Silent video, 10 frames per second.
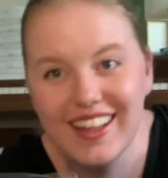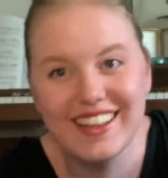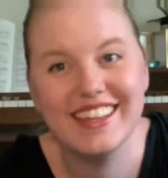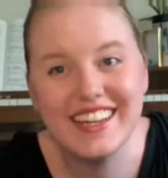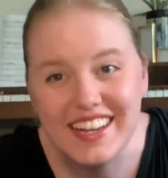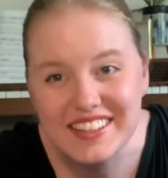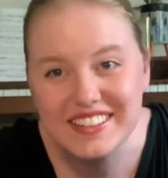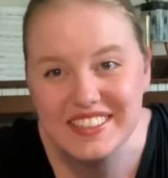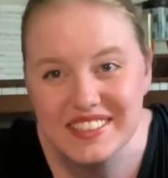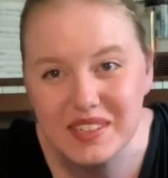The color
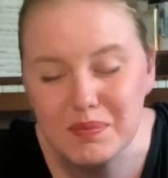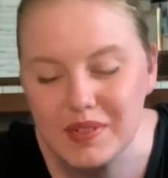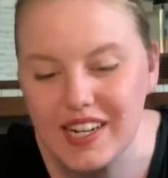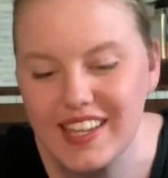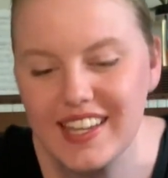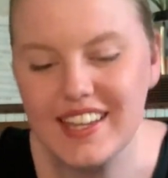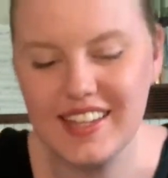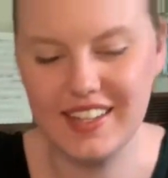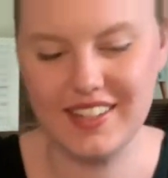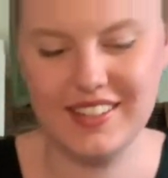is so
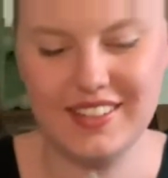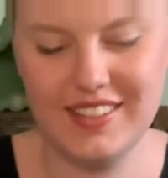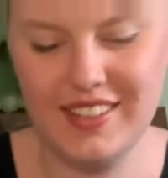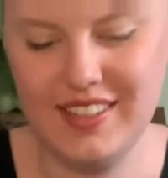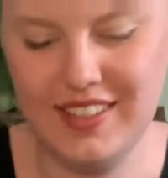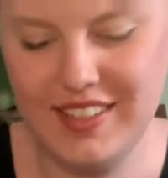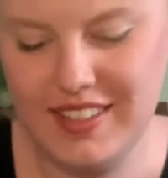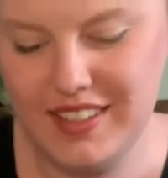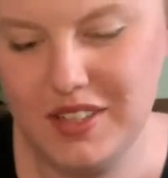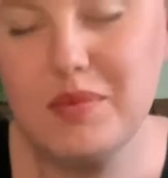pretty!
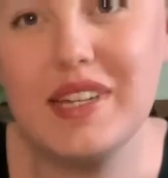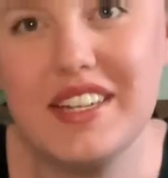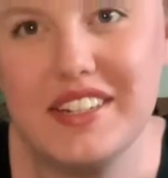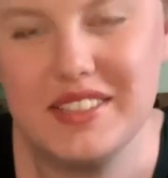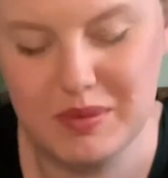Oh my goodness, I'm